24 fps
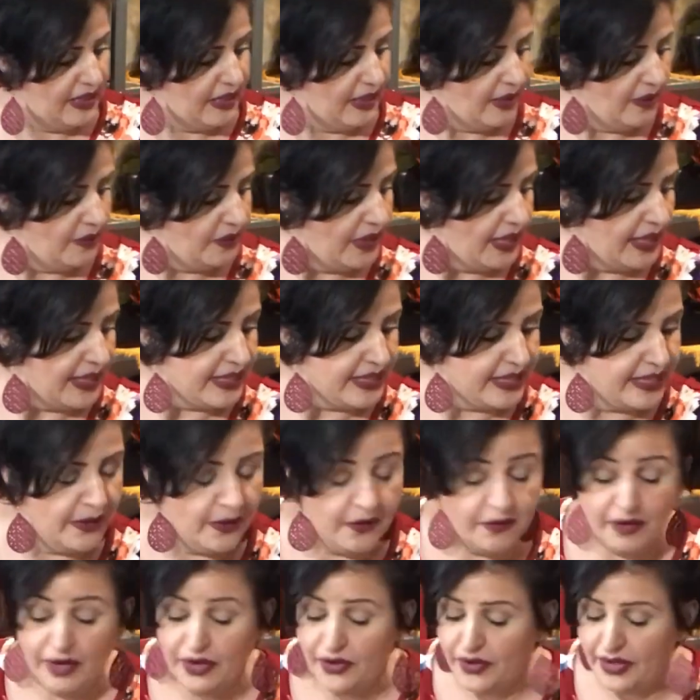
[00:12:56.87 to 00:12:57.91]
Oh, nice. They're
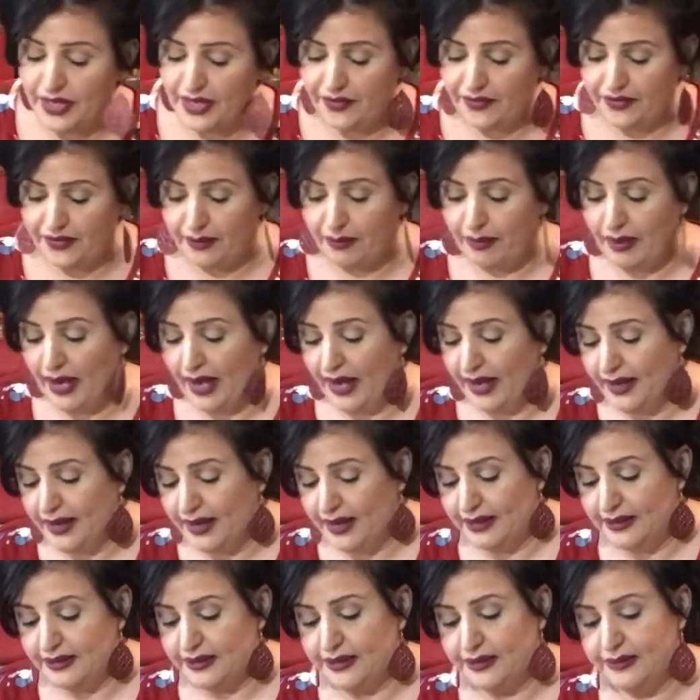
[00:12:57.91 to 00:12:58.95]
very nicely packed.
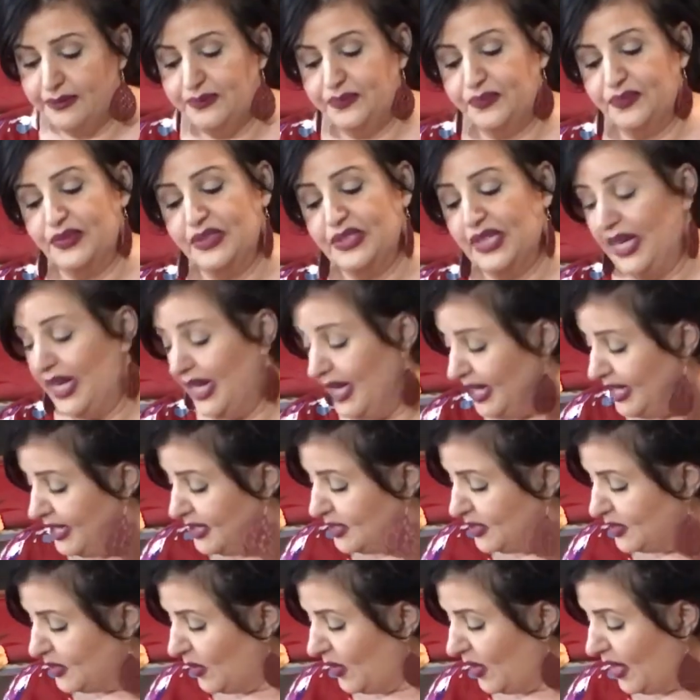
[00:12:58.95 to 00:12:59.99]

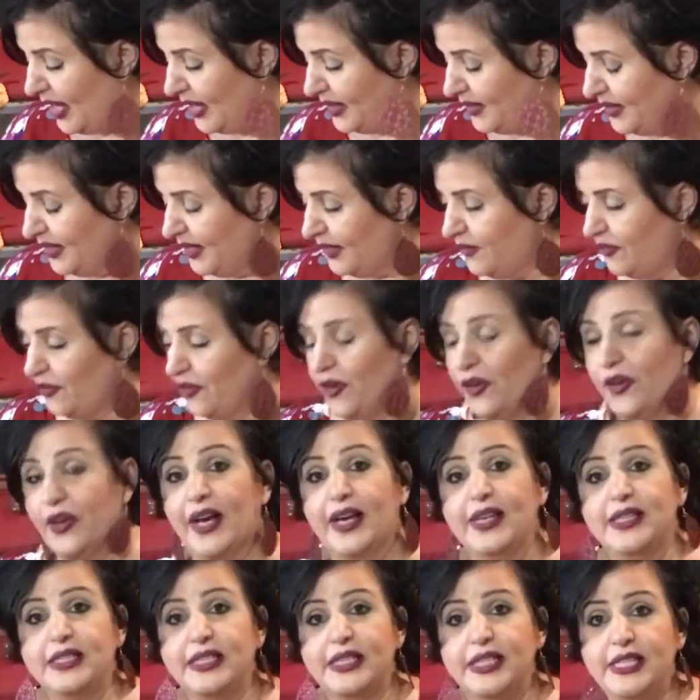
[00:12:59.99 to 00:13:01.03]
So I did show you
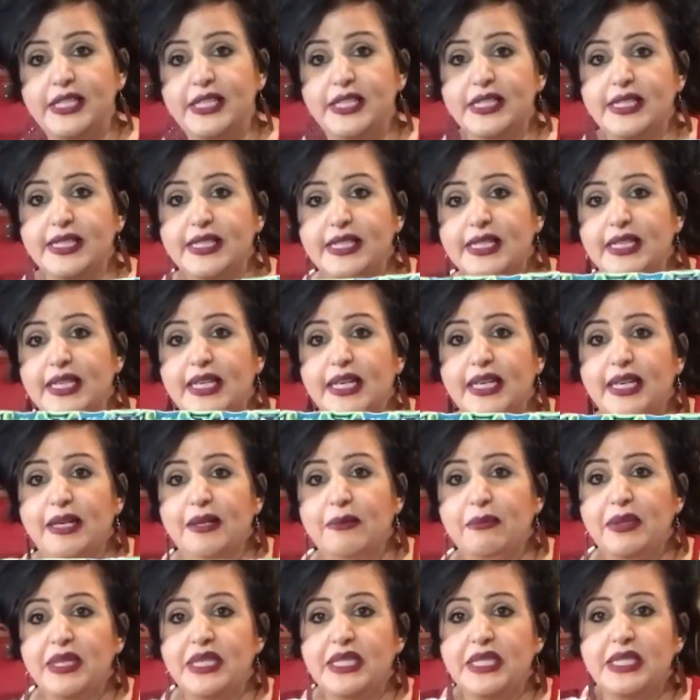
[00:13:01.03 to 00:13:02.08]
guys these
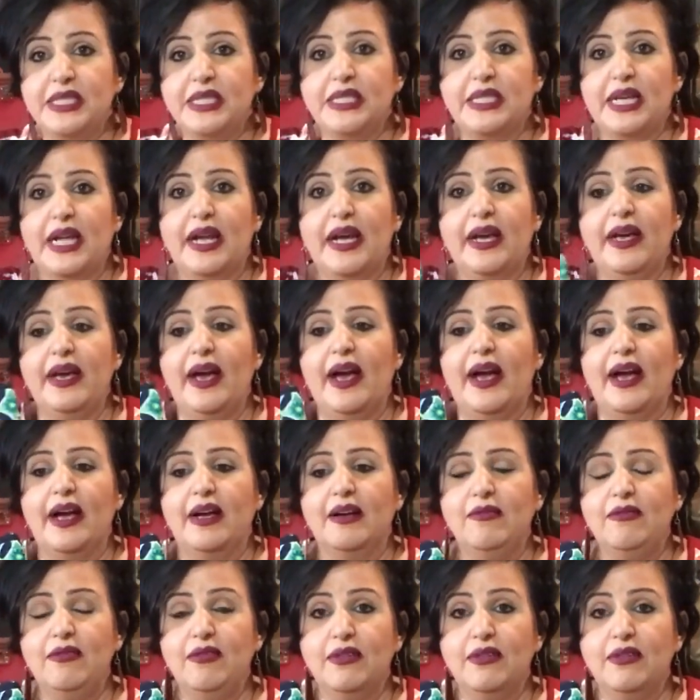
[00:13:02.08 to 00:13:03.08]
pieces that I have.